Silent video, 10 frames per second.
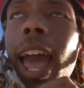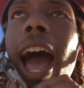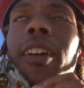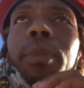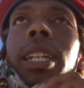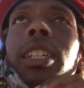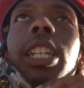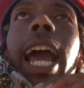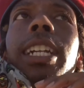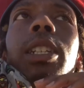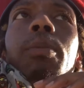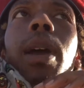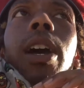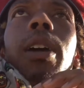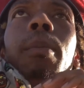I've been enacted
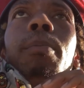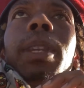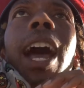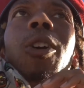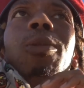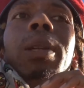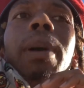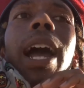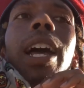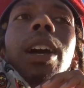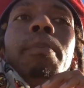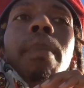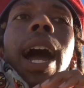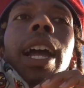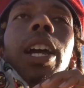not only by
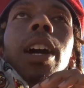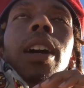my